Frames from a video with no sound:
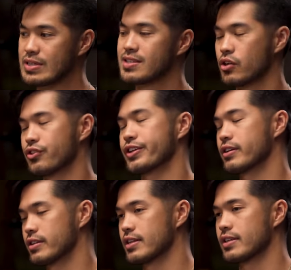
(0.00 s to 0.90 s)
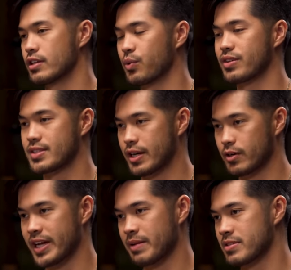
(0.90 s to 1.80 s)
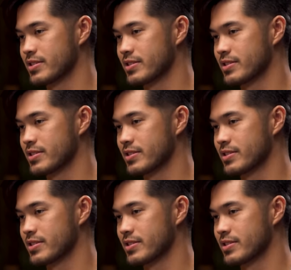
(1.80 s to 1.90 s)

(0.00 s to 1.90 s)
we still deal, did deal with the stereotypes,